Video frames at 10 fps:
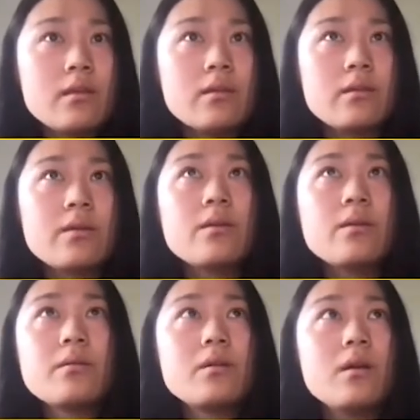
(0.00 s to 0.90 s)

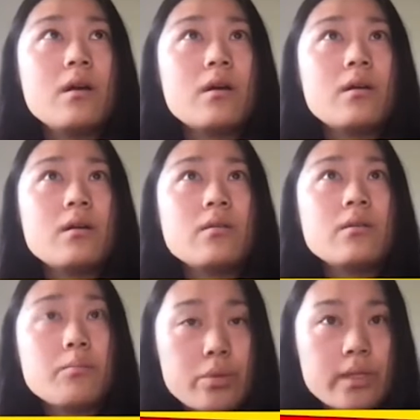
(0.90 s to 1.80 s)
the
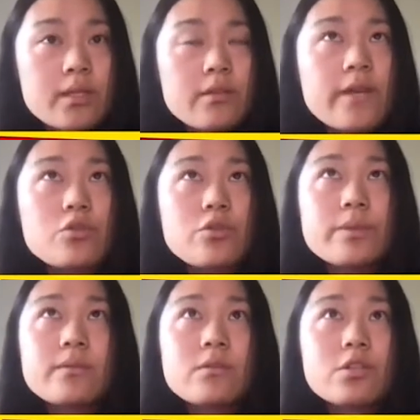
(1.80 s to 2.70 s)
predictive
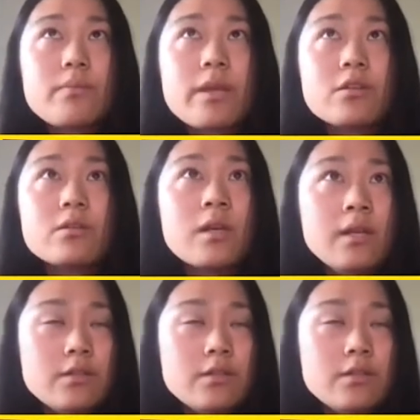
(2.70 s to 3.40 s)
entropy search method.